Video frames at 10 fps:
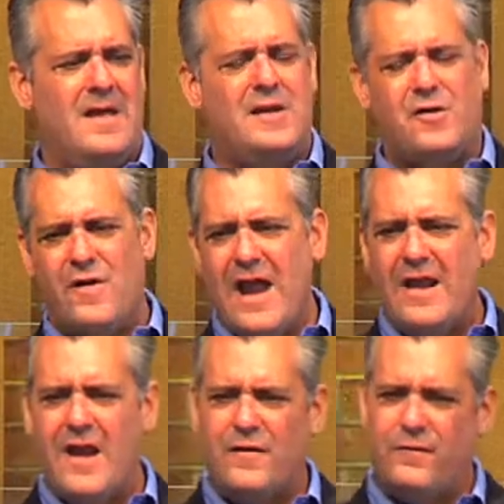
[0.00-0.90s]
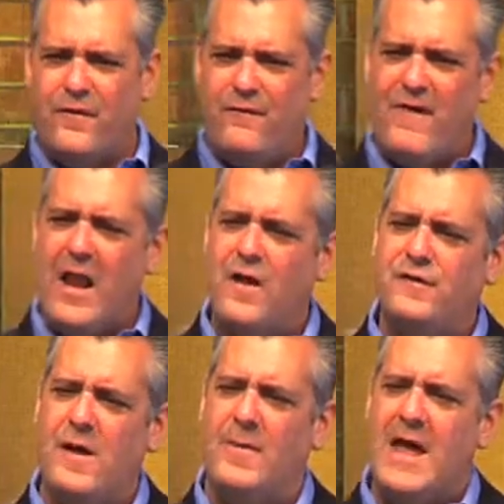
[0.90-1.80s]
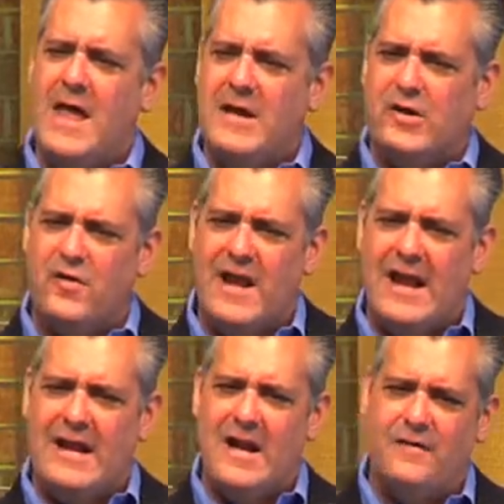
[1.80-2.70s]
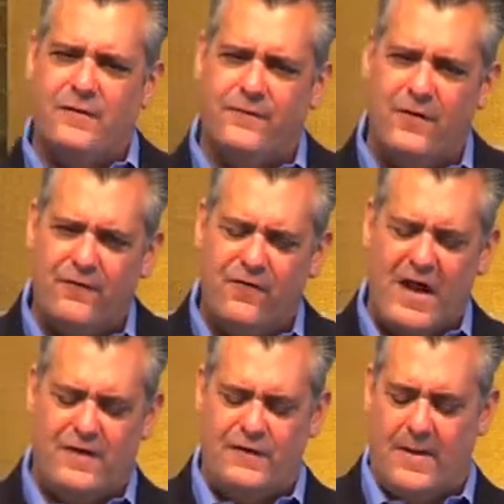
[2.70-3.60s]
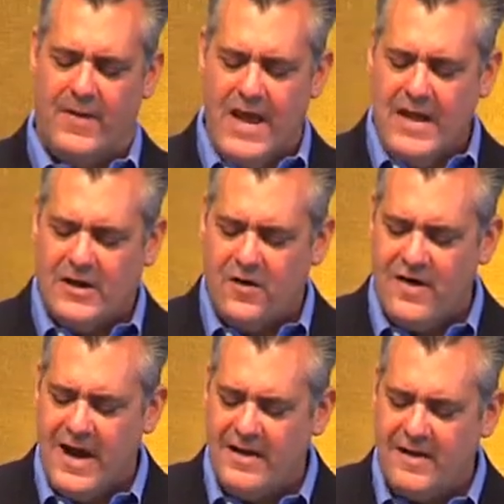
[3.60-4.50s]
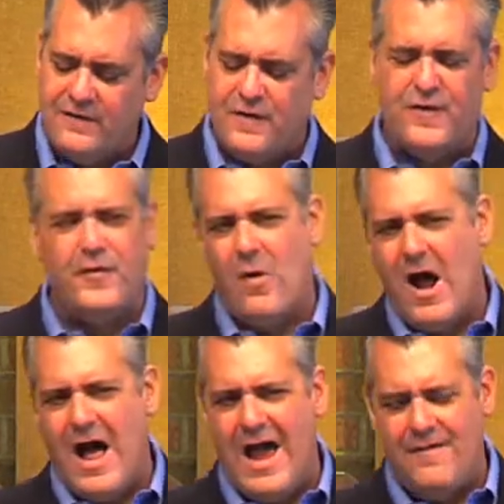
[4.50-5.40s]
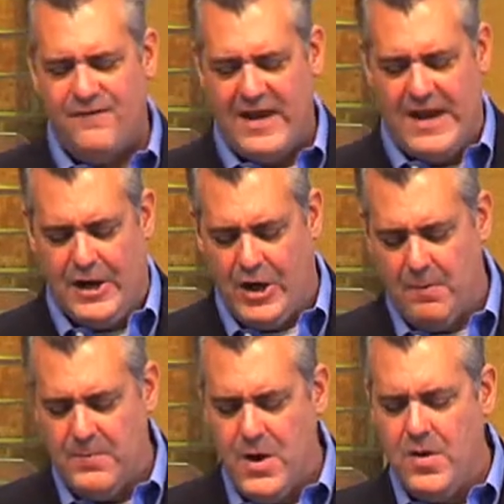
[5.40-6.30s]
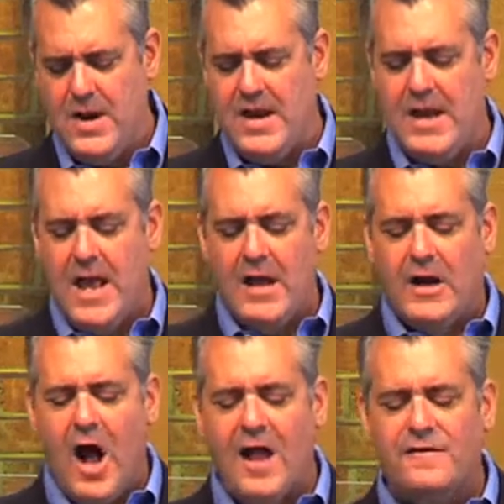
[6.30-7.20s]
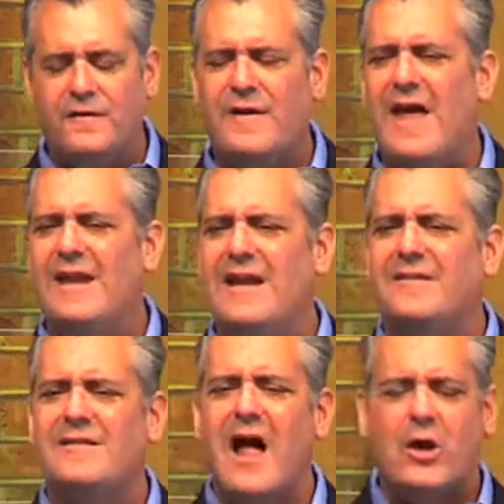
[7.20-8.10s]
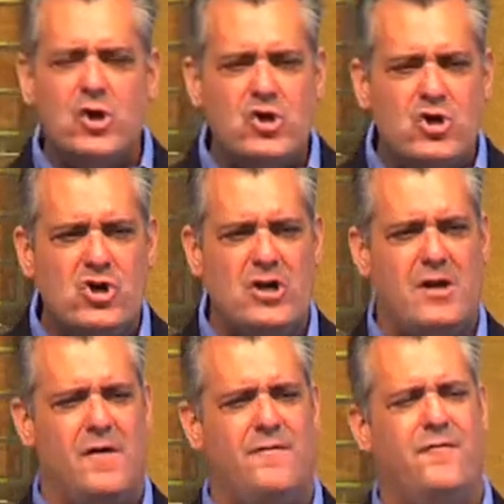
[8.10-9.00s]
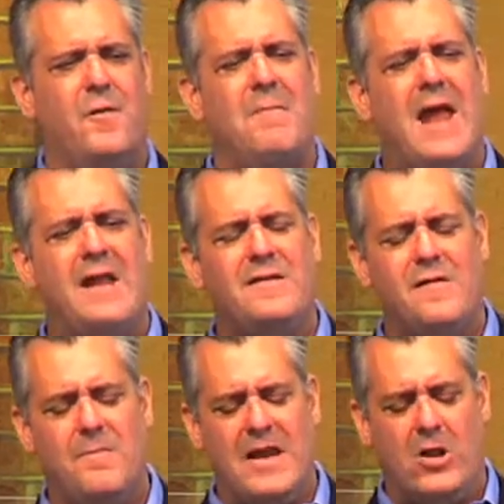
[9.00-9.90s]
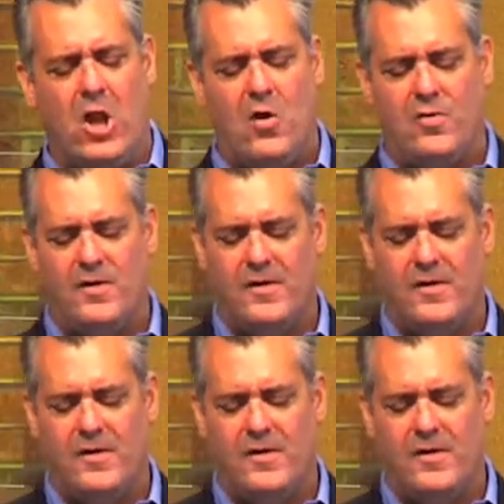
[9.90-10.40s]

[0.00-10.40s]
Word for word: He created us for fellowship. He created us for friendship. He created us to thrive in a community. God said it is not good for man to be alone.